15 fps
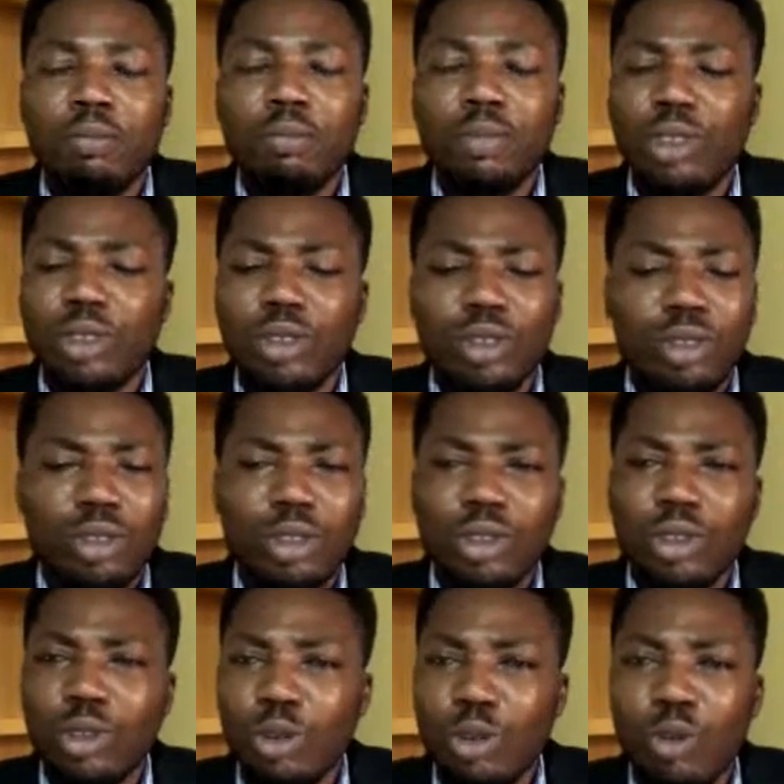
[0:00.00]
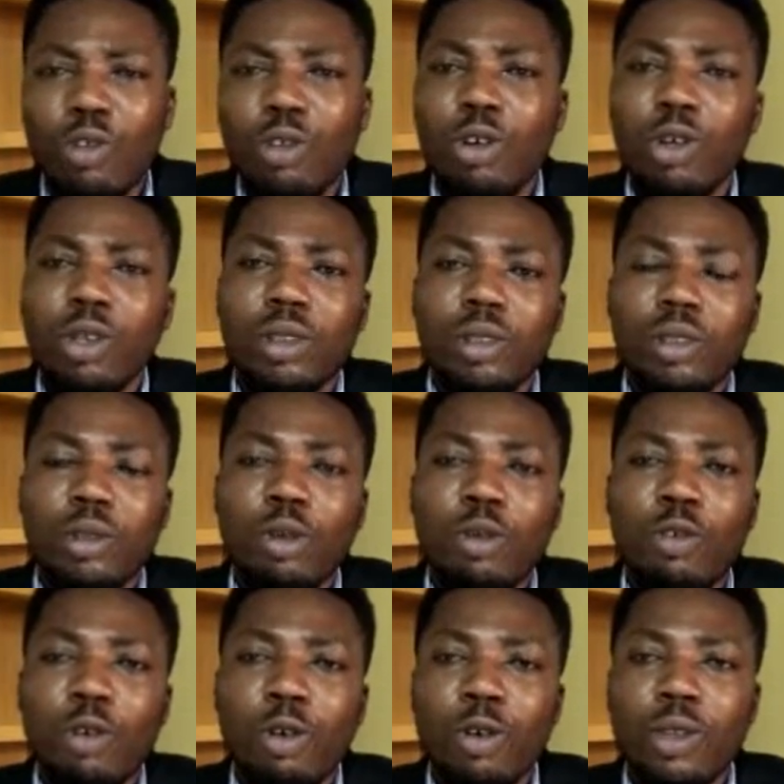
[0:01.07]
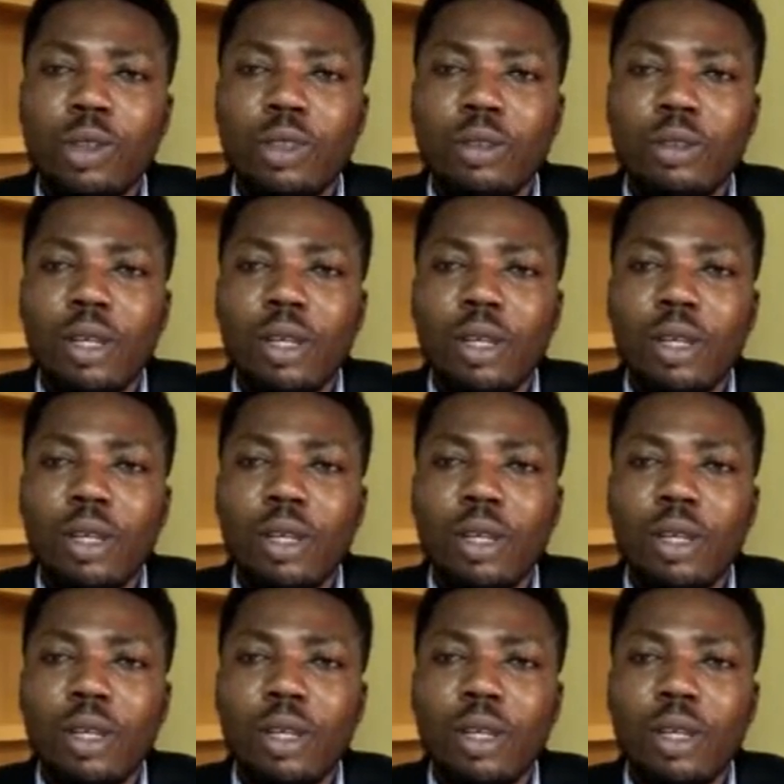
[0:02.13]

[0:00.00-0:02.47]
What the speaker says: just go for it. Go for it.